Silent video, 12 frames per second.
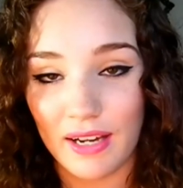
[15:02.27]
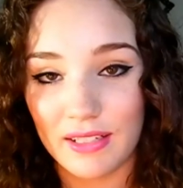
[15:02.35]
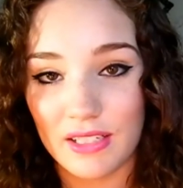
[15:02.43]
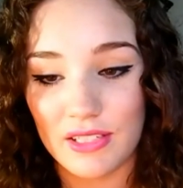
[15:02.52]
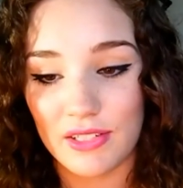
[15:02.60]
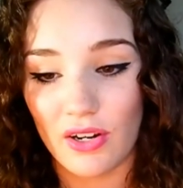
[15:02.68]

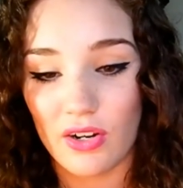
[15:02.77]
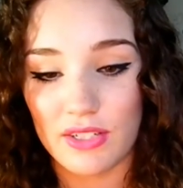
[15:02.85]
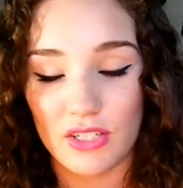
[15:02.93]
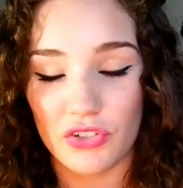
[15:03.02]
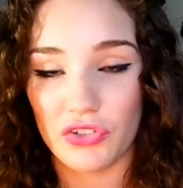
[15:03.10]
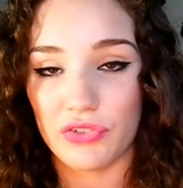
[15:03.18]
acne
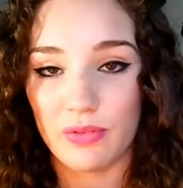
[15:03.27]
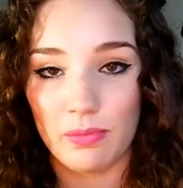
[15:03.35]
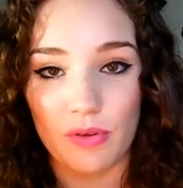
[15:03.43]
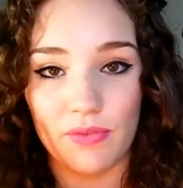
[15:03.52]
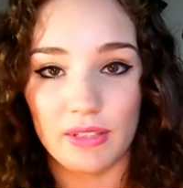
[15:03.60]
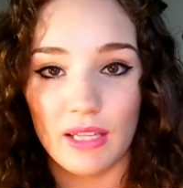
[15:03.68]
scars. It's just
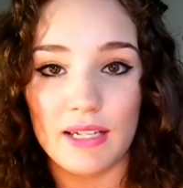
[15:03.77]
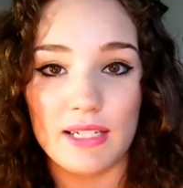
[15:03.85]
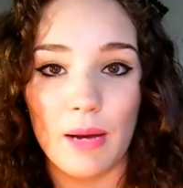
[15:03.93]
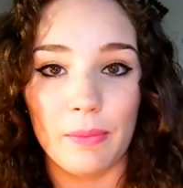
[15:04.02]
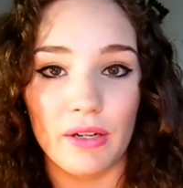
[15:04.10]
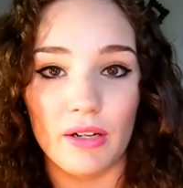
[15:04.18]
removing that
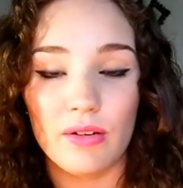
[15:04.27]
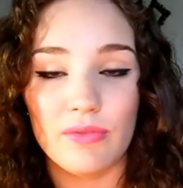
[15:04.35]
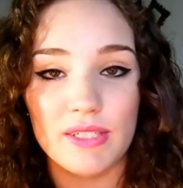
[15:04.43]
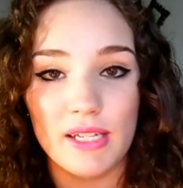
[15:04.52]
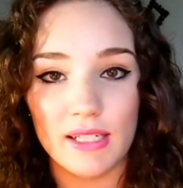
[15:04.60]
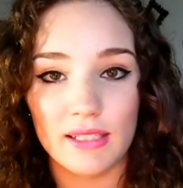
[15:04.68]
top layer
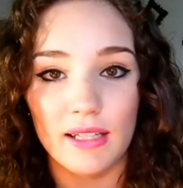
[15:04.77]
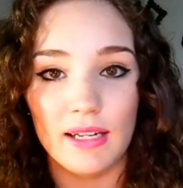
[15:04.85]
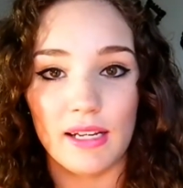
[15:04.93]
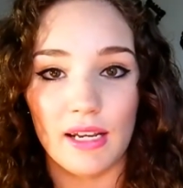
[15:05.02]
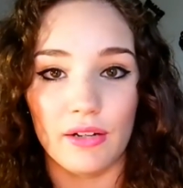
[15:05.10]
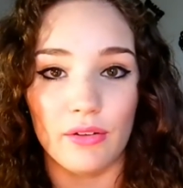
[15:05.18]
of skin and and
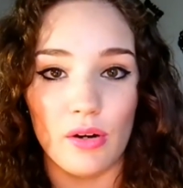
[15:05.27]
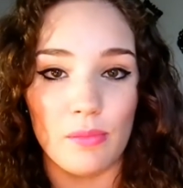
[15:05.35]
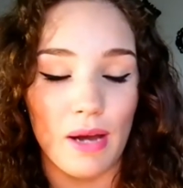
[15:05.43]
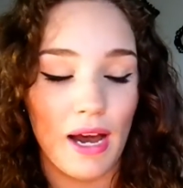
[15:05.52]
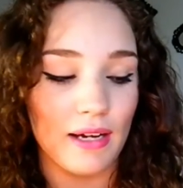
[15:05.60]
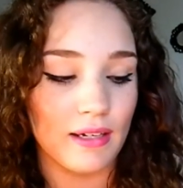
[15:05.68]
letting it grow
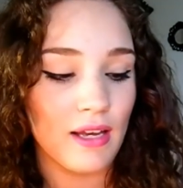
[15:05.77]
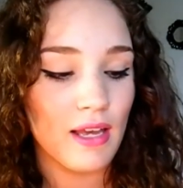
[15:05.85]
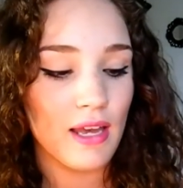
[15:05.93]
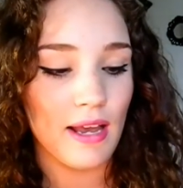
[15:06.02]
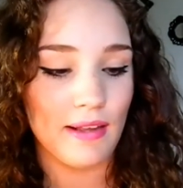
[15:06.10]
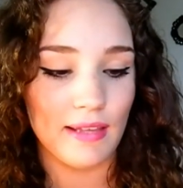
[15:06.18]
back
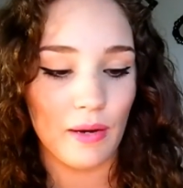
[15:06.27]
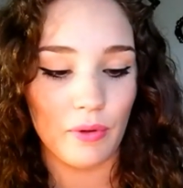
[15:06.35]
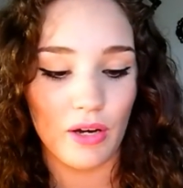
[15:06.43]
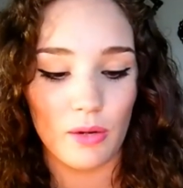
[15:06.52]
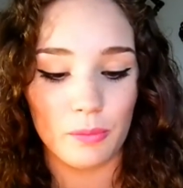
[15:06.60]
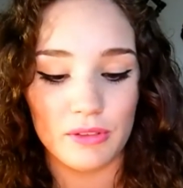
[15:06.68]
and that
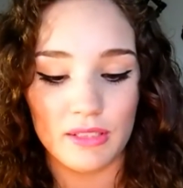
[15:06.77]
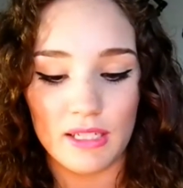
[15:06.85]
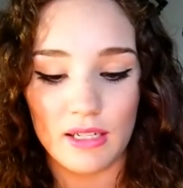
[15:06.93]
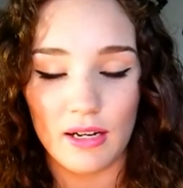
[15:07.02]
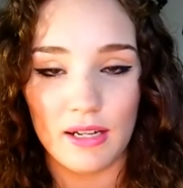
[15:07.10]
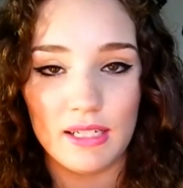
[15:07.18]
will help with
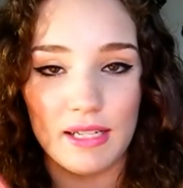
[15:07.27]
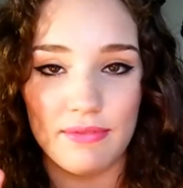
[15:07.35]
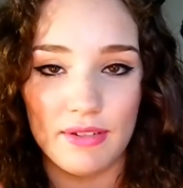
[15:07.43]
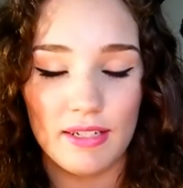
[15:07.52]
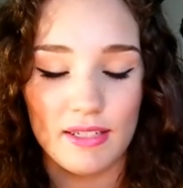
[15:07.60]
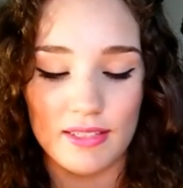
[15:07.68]
the
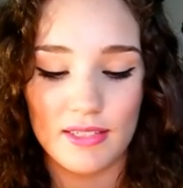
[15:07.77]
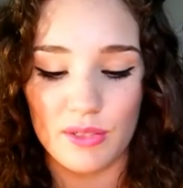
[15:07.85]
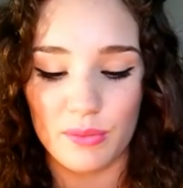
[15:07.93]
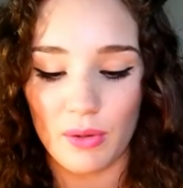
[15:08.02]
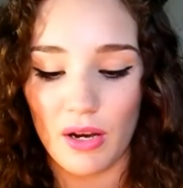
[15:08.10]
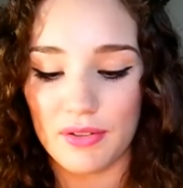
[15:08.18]
unevenness
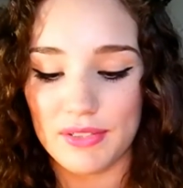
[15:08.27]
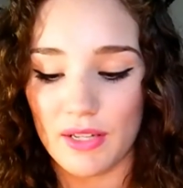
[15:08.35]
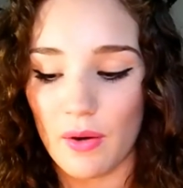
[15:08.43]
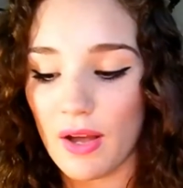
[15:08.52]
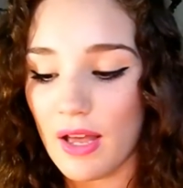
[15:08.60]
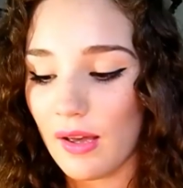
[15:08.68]
as well.
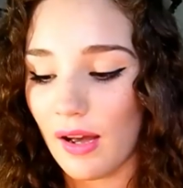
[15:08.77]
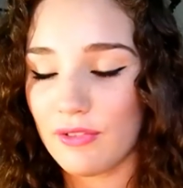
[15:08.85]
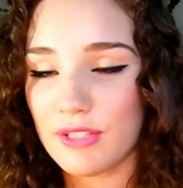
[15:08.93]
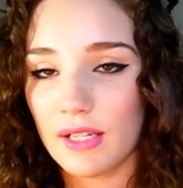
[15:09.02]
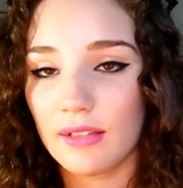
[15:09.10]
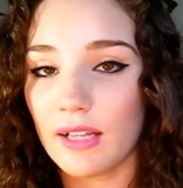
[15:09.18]
So
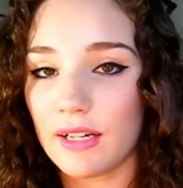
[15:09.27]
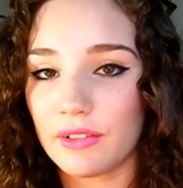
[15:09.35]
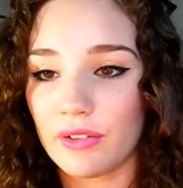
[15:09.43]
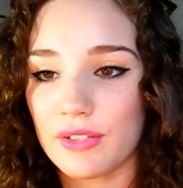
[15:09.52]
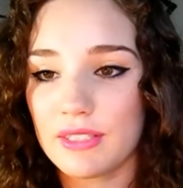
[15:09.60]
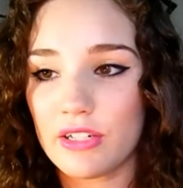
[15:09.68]
I've seen a lot of
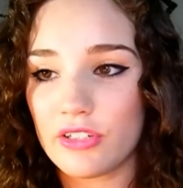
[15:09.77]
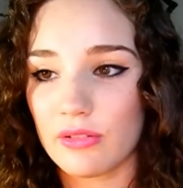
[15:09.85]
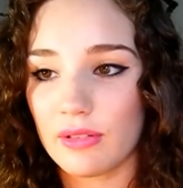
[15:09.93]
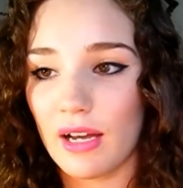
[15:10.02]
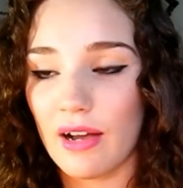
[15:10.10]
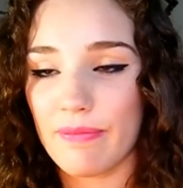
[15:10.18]
girls that
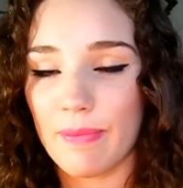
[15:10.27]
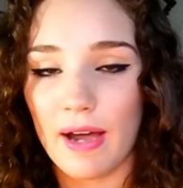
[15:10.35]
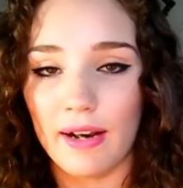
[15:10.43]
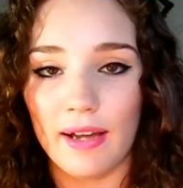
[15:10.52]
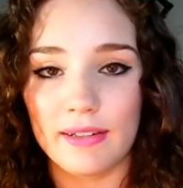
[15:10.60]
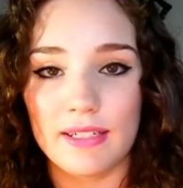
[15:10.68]
do have
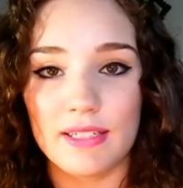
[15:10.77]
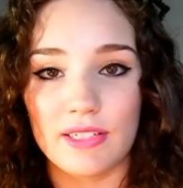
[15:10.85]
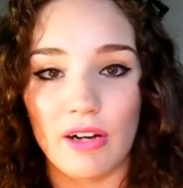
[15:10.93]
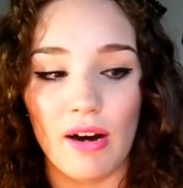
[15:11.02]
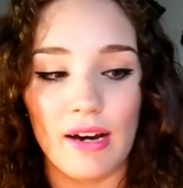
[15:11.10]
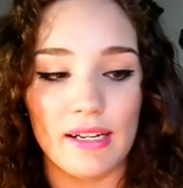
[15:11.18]
bad acne
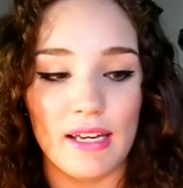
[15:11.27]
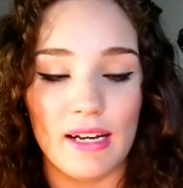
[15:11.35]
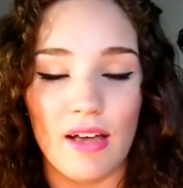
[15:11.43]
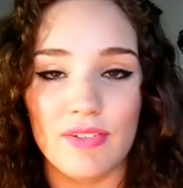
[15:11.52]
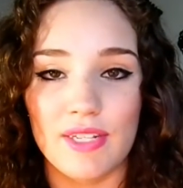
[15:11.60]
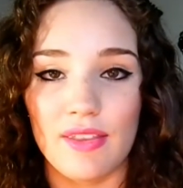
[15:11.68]
scarring
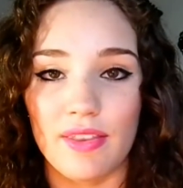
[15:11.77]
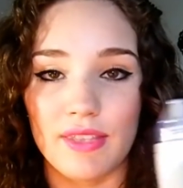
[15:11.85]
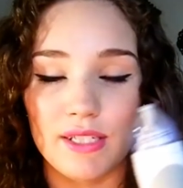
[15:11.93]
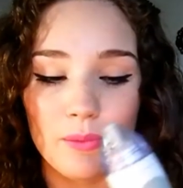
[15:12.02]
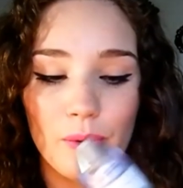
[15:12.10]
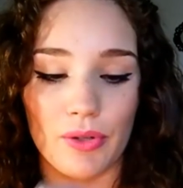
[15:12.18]
and have said that
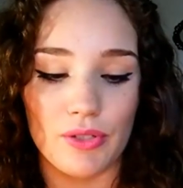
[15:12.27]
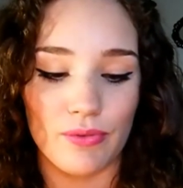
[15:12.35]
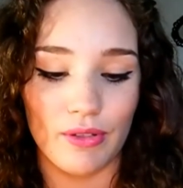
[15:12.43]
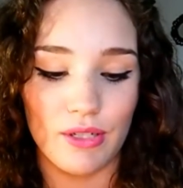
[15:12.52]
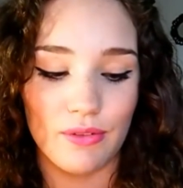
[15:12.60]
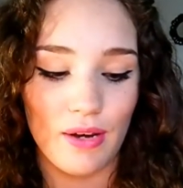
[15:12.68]
this works
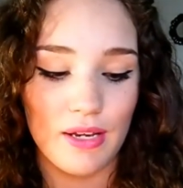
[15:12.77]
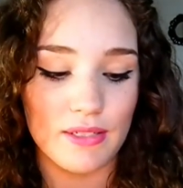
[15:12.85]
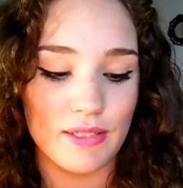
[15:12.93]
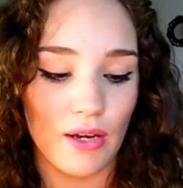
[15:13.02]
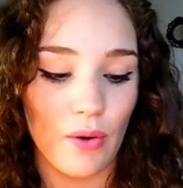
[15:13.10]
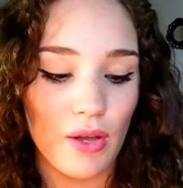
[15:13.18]
really
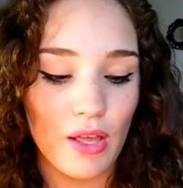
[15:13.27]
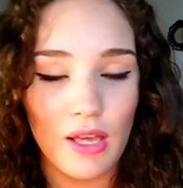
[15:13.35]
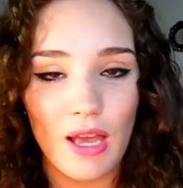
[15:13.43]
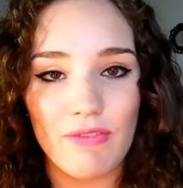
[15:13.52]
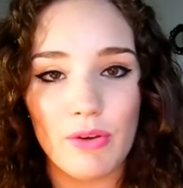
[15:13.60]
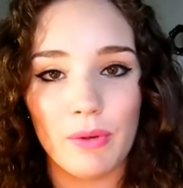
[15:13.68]
great. So
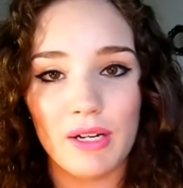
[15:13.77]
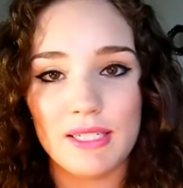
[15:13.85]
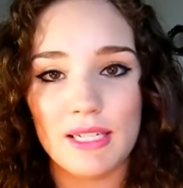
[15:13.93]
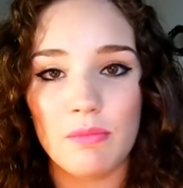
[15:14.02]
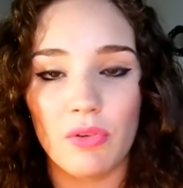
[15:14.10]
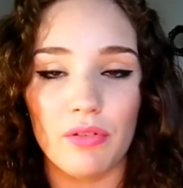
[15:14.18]
if you want to
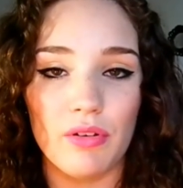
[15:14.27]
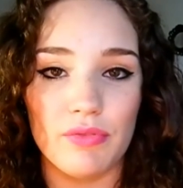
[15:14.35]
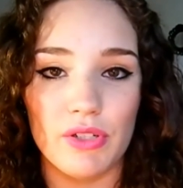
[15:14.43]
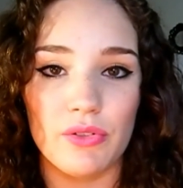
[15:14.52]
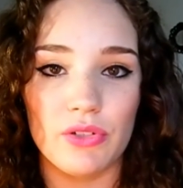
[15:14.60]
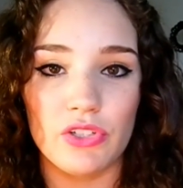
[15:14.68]
see more
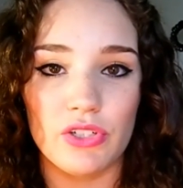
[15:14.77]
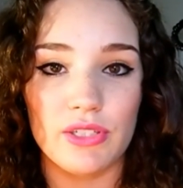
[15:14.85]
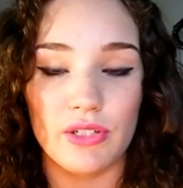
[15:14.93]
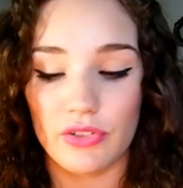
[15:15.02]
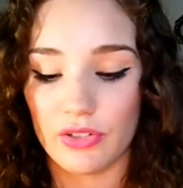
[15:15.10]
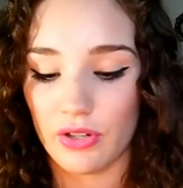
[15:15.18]
reviews,
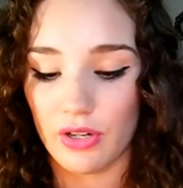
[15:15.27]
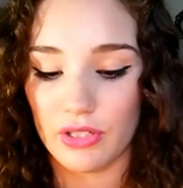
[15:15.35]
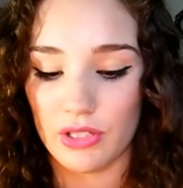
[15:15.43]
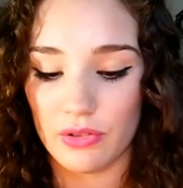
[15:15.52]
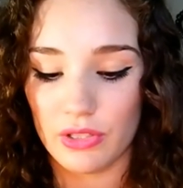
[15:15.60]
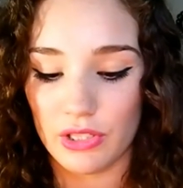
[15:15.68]
just search it
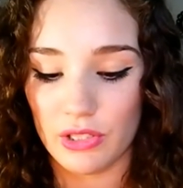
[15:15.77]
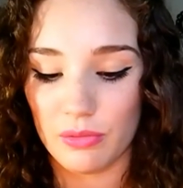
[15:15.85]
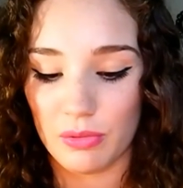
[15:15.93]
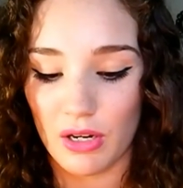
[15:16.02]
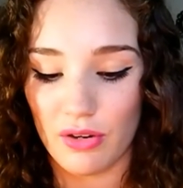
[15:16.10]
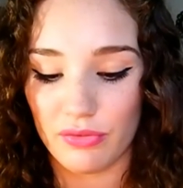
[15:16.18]
on
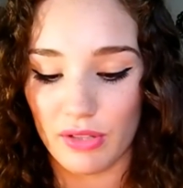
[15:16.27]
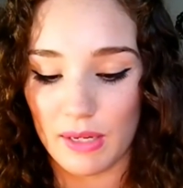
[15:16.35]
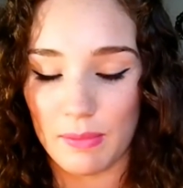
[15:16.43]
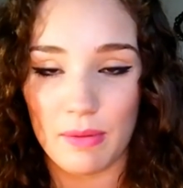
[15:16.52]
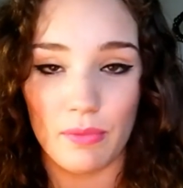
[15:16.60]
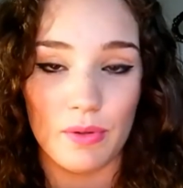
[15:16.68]
YouTube of
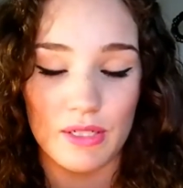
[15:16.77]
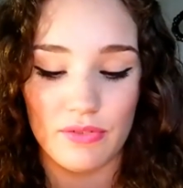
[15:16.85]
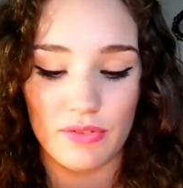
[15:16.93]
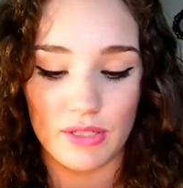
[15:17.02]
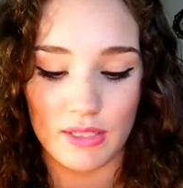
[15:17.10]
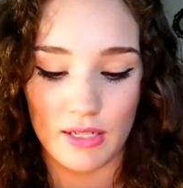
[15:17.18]
like people with
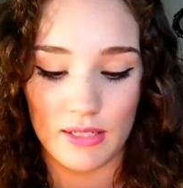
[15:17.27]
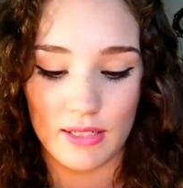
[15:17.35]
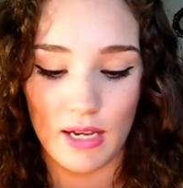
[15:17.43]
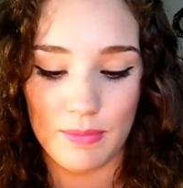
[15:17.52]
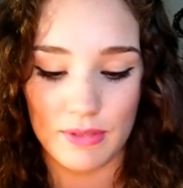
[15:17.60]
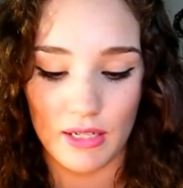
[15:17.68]
different skin
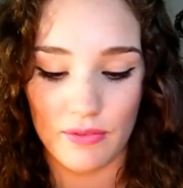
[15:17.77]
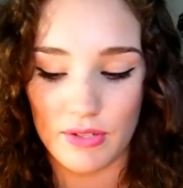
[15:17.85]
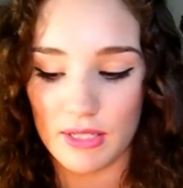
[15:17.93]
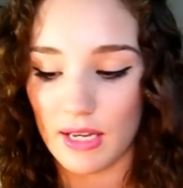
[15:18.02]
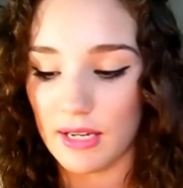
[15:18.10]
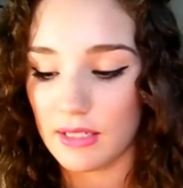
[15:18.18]
types and
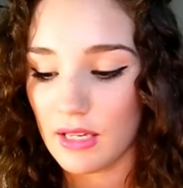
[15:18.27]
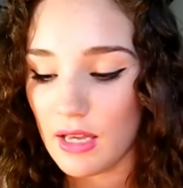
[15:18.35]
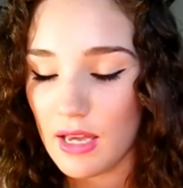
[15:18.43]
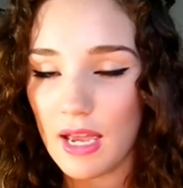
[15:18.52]
everything.